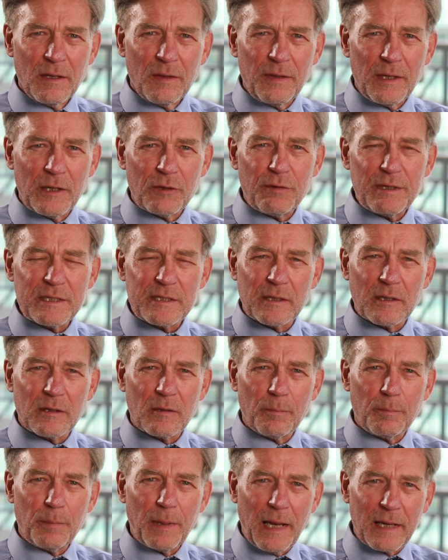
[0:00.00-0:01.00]
the increasing
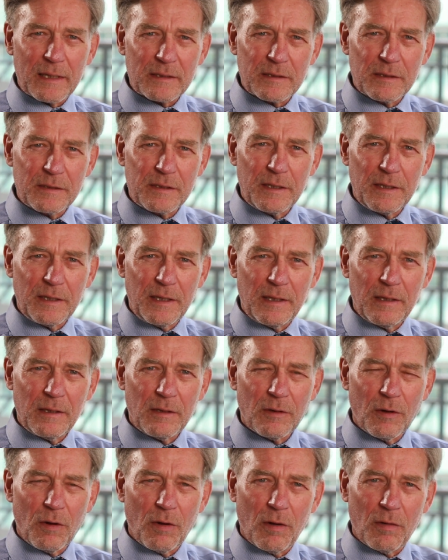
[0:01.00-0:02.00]

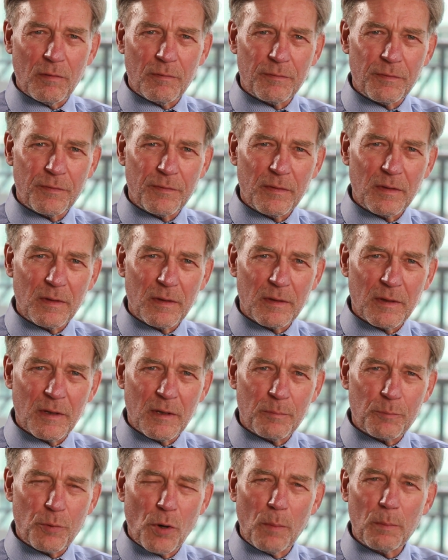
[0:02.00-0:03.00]
complexity of
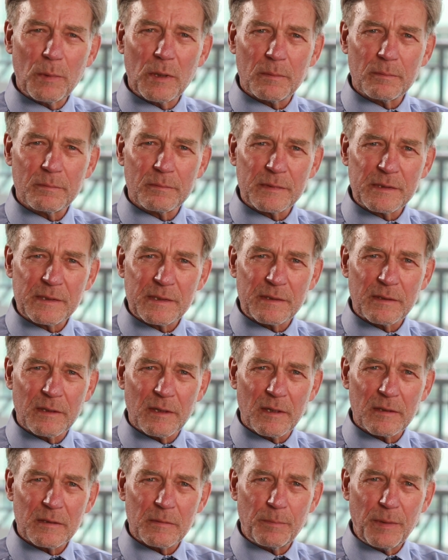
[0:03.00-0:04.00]
the problems
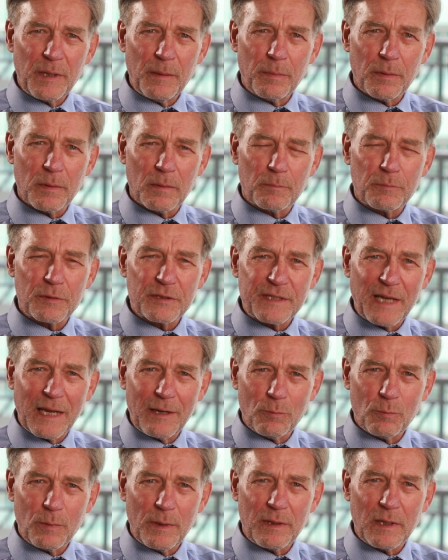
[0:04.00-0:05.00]
that people
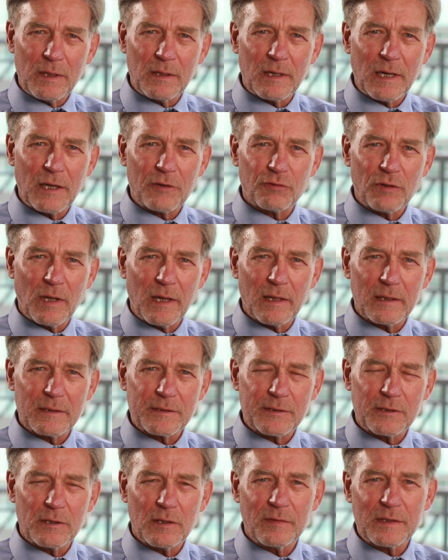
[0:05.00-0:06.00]
present with in the National Health
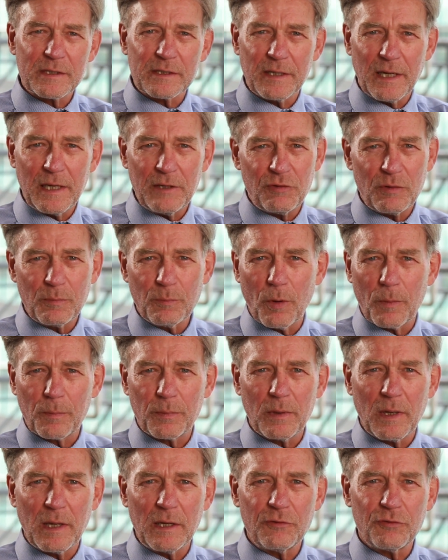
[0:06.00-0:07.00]
Service and ageing
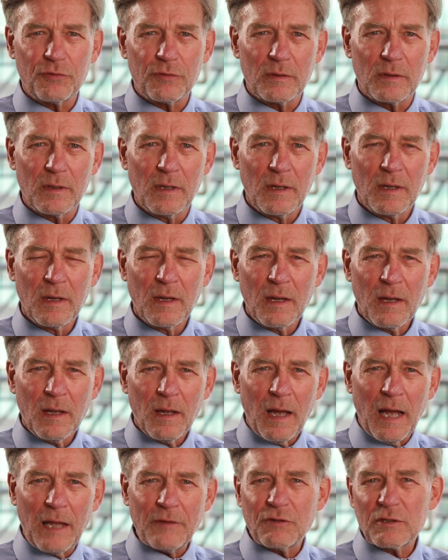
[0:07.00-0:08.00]
population,
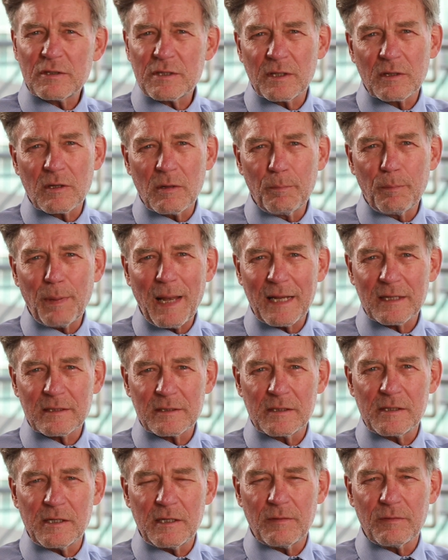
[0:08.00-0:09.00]
and just the
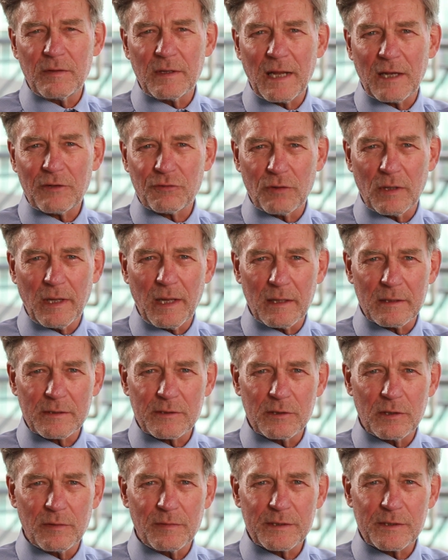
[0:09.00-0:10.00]
complexity of the National Health
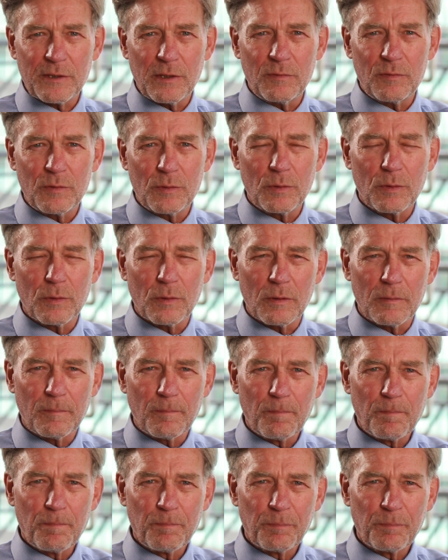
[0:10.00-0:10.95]
Service overall.